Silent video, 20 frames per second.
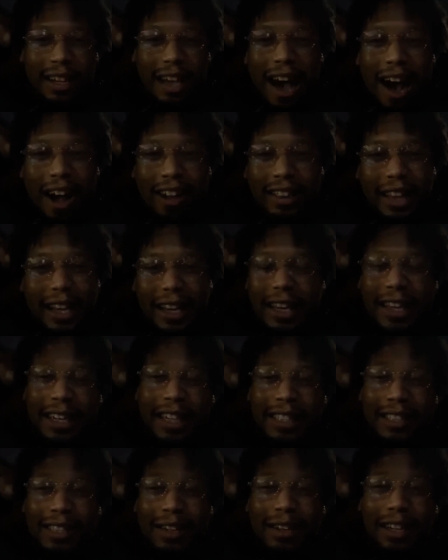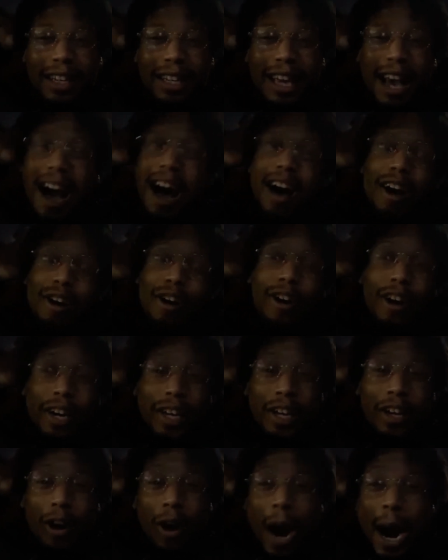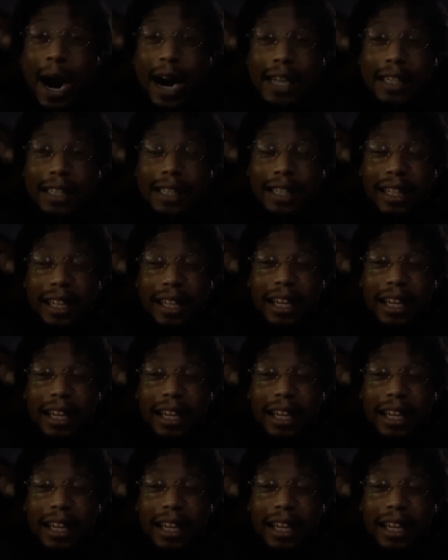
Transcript: Y'all thinking this, he crazy.